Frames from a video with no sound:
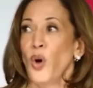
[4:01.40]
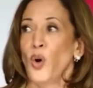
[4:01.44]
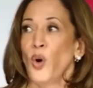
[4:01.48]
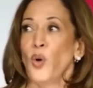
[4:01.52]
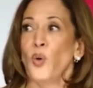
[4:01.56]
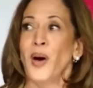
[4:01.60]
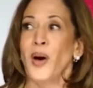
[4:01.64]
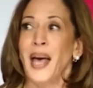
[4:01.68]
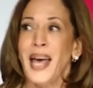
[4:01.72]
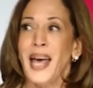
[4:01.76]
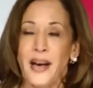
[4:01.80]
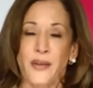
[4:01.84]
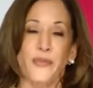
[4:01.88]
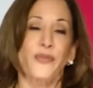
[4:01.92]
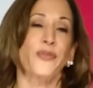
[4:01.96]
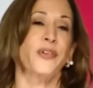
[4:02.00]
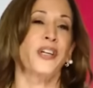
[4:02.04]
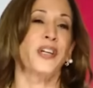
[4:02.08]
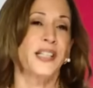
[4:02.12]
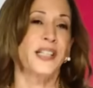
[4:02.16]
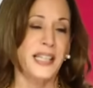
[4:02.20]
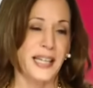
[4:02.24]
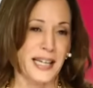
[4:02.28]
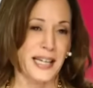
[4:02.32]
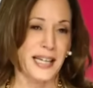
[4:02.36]
who
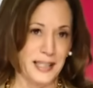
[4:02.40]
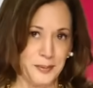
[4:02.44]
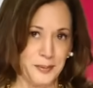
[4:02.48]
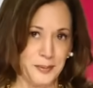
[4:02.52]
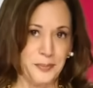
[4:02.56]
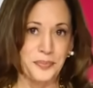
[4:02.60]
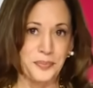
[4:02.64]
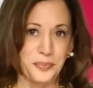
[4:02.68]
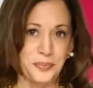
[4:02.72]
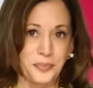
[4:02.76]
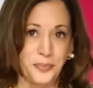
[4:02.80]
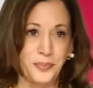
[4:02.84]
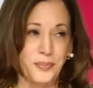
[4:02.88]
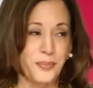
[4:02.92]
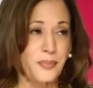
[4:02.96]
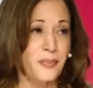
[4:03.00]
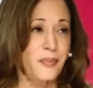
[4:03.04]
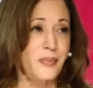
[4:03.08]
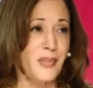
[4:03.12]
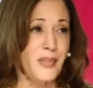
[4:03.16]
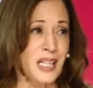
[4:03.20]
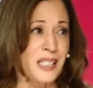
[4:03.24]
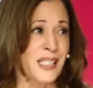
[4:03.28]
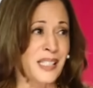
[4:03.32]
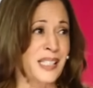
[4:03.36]
every day
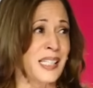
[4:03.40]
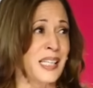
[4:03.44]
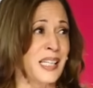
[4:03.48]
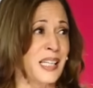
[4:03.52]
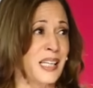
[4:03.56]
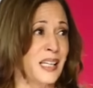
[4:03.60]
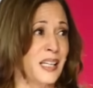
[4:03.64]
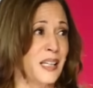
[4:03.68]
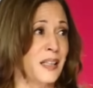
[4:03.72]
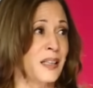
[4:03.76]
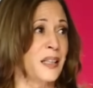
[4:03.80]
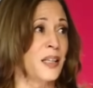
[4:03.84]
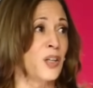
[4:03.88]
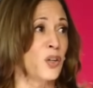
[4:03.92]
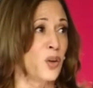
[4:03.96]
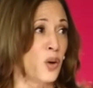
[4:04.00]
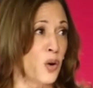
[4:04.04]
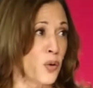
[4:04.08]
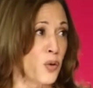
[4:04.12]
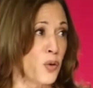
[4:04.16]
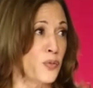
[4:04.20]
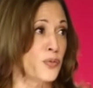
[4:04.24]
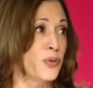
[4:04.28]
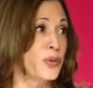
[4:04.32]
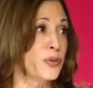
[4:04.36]
see the
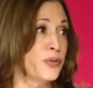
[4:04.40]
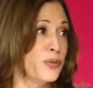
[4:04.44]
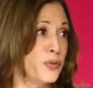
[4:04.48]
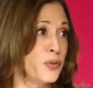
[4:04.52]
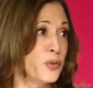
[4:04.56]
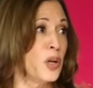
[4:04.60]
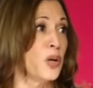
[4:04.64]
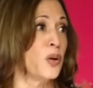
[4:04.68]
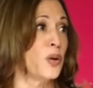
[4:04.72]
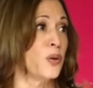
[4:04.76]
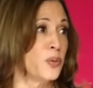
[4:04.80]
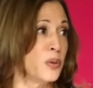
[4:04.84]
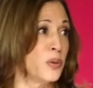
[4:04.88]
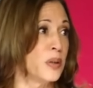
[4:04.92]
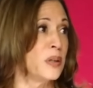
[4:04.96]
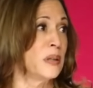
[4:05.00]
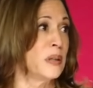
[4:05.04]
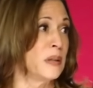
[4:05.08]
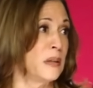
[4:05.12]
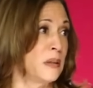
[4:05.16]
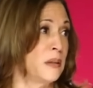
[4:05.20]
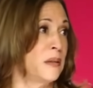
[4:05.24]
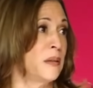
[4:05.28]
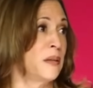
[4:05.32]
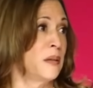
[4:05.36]
overflow
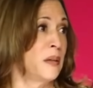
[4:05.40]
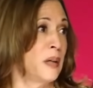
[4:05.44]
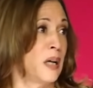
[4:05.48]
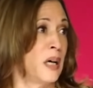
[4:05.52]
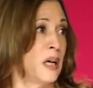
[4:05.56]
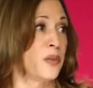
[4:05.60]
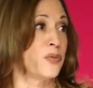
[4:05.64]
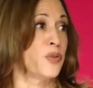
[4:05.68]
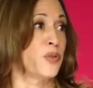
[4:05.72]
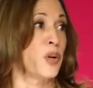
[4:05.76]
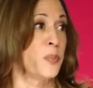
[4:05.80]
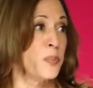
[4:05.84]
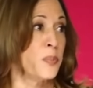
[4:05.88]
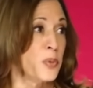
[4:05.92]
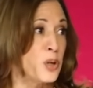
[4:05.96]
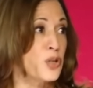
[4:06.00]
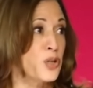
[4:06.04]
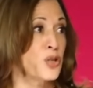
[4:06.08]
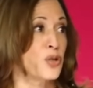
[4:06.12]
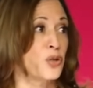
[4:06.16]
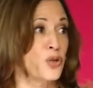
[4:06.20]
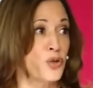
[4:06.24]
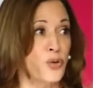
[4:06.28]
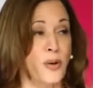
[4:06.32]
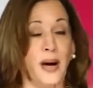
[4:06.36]
of
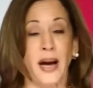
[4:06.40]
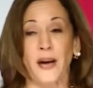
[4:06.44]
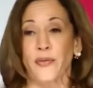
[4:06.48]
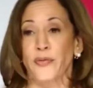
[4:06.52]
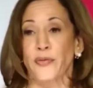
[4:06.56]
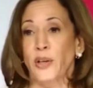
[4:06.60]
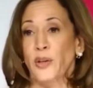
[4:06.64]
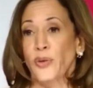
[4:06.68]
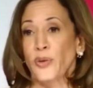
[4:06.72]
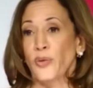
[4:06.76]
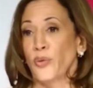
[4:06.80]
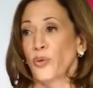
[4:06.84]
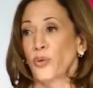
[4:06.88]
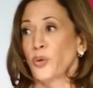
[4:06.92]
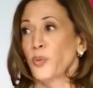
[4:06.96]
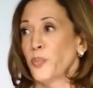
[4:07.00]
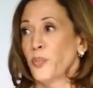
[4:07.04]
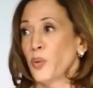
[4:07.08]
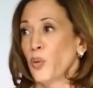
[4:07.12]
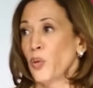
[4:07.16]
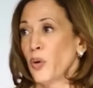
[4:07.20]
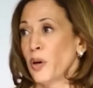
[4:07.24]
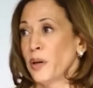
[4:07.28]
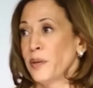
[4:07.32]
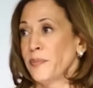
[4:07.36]
commercial traffic through the
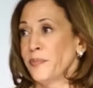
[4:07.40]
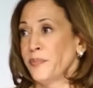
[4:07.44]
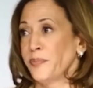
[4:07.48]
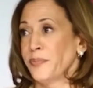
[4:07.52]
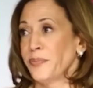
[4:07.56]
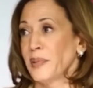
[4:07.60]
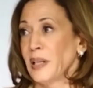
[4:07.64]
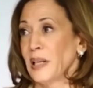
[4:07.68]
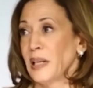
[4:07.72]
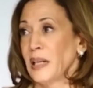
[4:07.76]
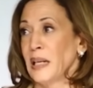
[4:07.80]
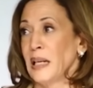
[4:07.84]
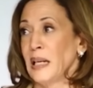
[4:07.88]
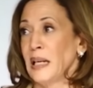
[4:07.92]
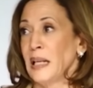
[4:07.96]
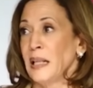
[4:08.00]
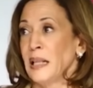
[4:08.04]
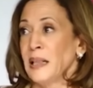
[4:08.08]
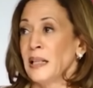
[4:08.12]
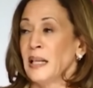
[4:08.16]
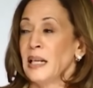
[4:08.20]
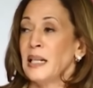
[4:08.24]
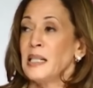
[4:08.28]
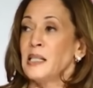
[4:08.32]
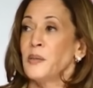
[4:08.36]
port.
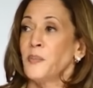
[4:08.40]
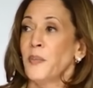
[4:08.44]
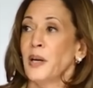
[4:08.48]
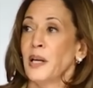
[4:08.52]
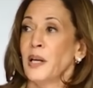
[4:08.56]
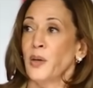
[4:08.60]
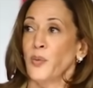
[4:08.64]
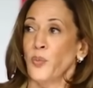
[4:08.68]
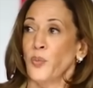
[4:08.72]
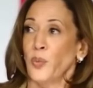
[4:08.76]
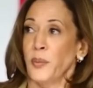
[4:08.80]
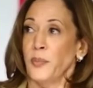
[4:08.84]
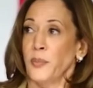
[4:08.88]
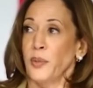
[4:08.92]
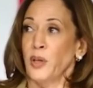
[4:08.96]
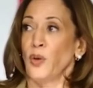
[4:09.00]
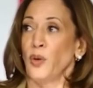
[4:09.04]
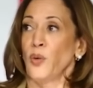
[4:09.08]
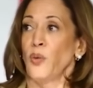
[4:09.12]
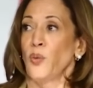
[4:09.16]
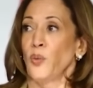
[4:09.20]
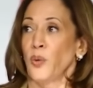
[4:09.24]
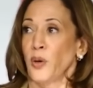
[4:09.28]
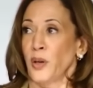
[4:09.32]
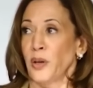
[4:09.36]
These men and women
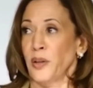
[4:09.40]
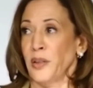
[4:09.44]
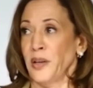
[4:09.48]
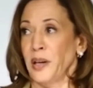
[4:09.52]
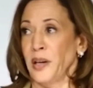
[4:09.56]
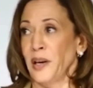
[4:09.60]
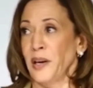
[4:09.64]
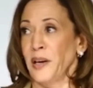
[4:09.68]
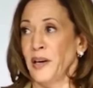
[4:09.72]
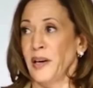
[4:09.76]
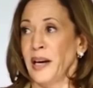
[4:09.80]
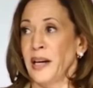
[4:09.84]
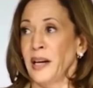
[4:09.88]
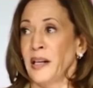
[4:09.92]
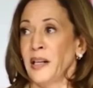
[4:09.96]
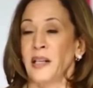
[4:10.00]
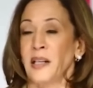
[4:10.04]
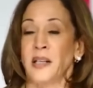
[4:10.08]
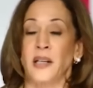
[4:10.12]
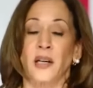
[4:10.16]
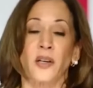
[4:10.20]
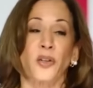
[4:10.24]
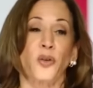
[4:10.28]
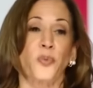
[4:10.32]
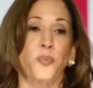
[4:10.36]
who work there and at
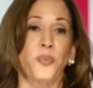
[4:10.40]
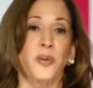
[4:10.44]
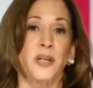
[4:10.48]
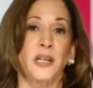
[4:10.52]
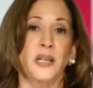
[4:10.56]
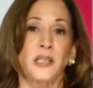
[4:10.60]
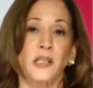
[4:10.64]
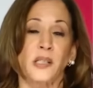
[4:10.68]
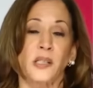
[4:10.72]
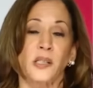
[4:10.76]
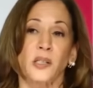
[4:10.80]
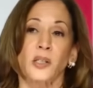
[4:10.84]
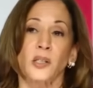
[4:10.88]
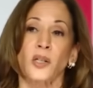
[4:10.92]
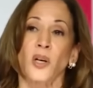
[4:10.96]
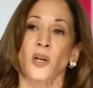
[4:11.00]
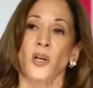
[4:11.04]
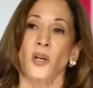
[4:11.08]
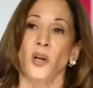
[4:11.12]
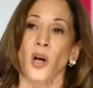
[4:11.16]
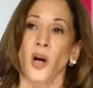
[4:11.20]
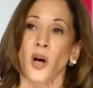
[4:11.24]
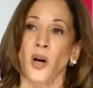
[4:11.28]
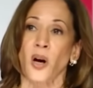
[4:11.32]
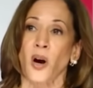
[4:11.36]
other places
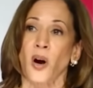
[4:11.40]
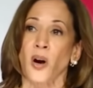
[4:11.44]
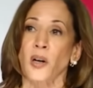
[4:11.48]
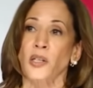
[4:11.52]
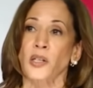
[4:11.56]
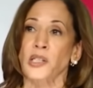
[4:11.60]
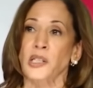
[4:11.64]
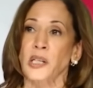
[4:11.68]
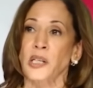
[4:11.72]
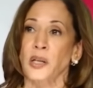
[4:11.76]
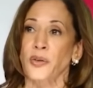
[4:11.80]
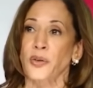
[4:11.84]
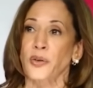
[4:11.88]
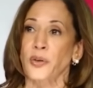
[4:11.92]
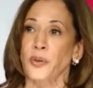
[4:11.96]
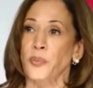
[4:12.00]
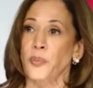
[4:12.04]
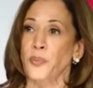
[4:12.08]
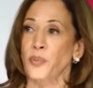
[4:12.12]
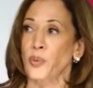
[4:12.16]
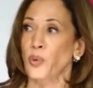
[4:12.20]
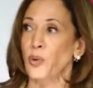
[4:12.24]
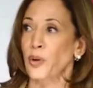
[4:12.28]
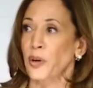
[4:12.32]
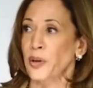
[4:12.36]
along our southern
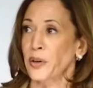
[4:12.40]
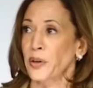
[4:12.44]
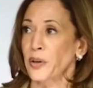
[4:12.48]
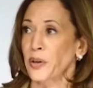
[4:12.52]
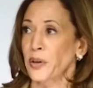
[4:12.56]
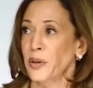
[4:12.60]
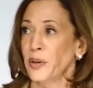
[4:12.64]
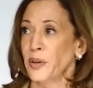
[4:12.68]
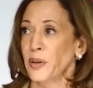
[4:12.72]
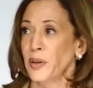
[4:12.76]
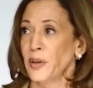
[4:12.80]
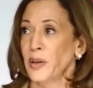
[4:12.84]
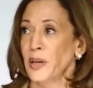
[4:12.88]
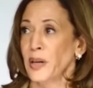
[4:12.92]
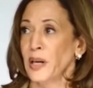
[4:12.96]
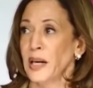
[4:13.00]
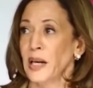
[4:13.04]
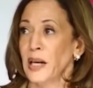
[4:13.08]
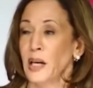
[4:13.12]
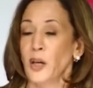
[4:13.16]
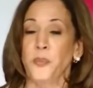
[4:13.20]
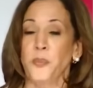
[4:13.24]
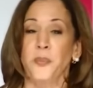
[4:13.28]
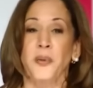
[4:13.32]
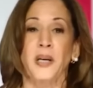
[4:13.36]
border
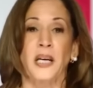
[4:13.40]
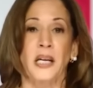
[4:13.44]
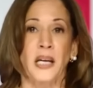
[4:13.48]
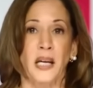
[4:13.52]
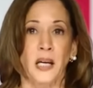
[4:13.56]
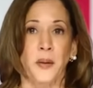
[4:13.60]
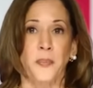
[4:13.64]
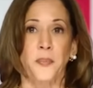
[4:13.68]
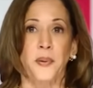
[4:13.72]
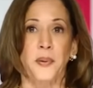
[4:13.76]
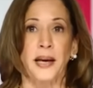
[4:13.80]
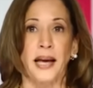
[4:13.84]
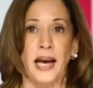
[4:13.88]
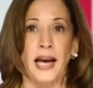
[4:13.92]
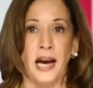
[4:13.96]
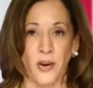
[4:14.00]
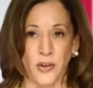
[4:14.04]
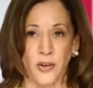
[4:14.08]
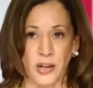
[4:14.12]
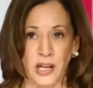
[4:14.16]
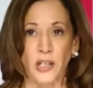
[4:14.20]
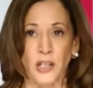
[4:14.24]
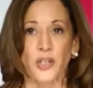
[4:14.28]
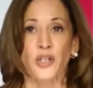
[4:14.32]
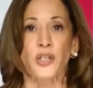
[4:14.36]
help keep our
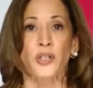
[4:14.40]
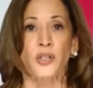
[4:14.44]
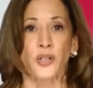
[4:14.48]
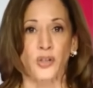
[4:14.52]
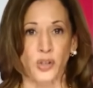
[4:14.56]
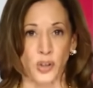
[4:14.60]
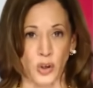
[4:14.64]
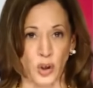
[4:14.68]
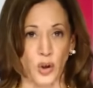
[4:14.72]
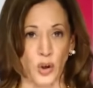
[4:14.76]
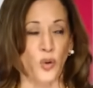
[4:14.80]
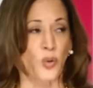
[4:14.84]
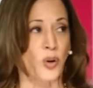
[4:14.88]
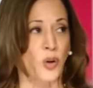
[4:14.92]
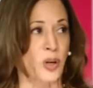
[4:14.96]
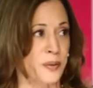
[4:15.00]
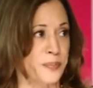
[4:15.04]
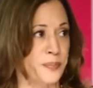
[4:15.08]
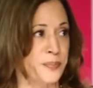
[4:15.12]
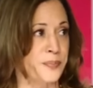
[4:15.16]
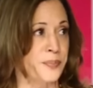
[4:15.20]
nation secure.